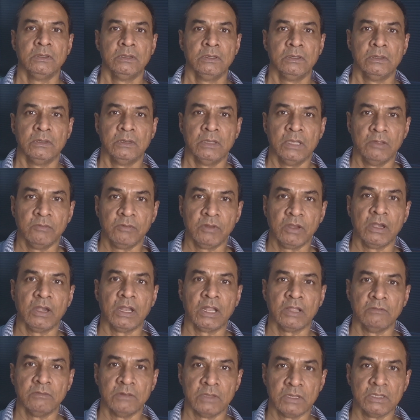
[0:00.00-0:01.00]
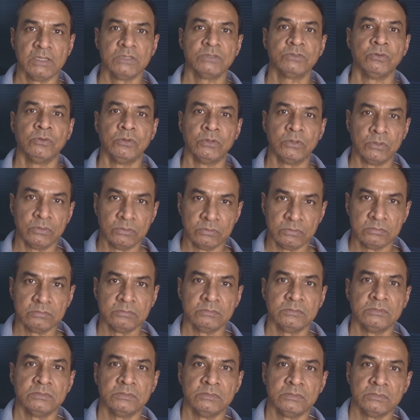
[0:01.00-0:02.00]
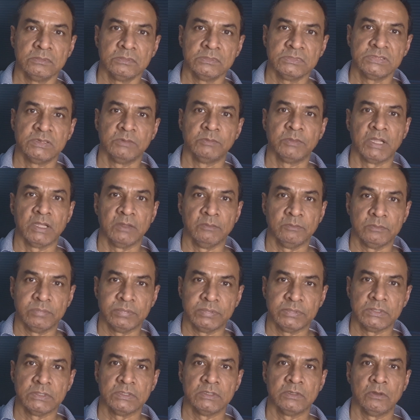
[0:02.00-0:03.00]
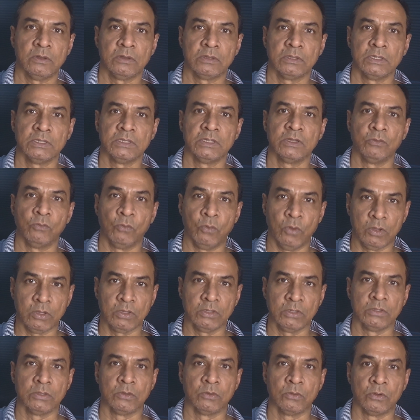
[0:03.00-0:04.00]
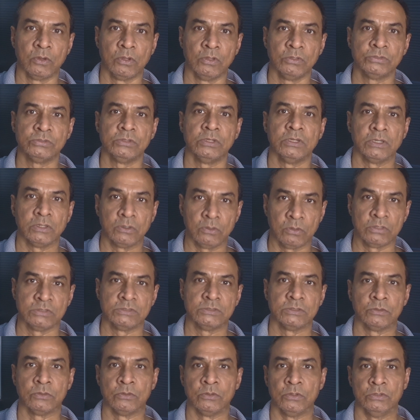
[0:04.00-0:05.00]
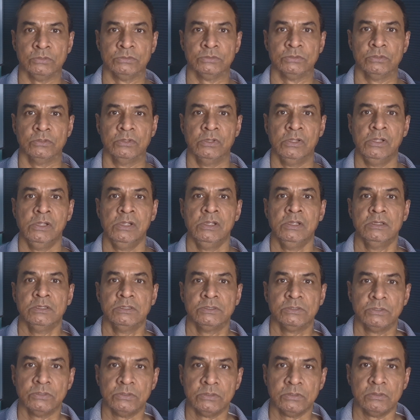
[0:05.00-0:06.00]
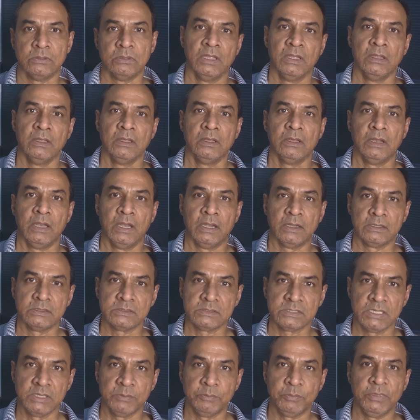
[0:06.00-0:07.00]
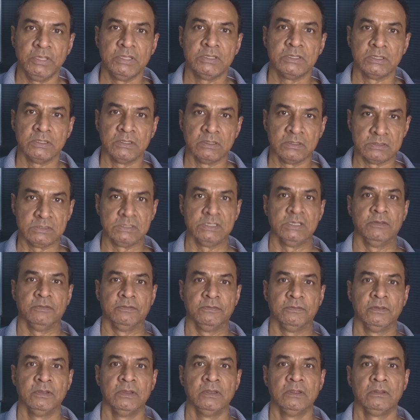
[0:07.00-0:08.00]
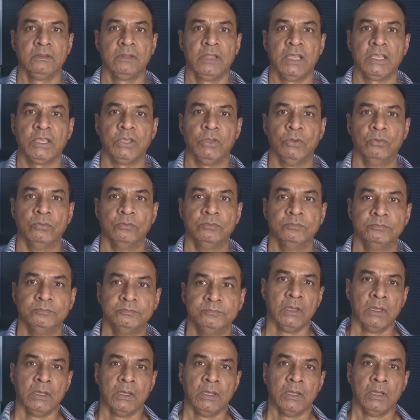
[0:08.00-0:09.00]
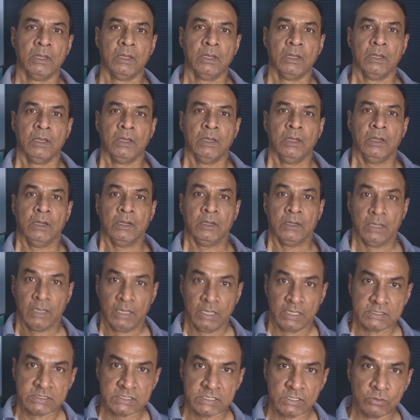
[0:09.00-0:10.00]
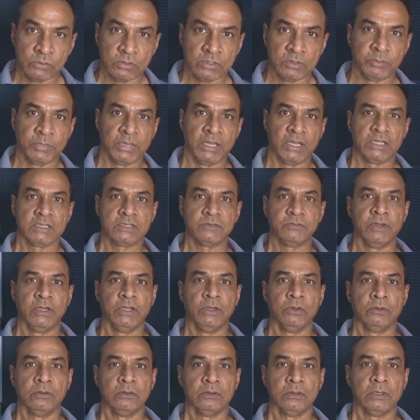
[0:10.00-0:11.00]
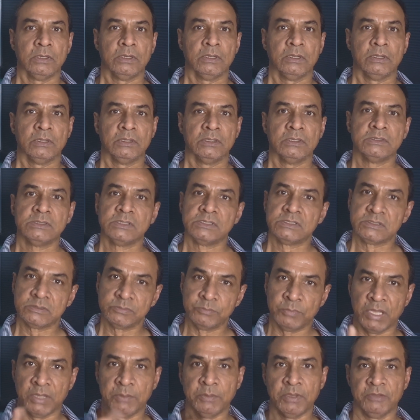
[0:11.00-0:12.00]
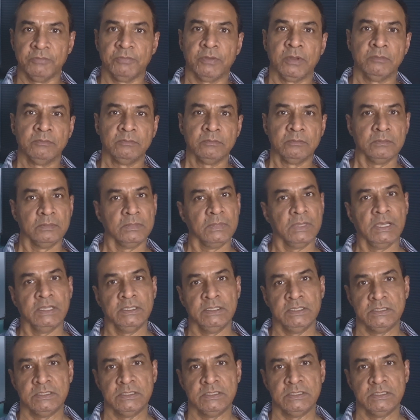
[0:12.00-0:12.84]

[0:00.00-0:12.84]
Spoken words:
Every driver is going to sometimes or the other walk on the road also and cross the road also. So let us keep each other safe. Thank you. Till I see you in my next video, this is bye bye from Adi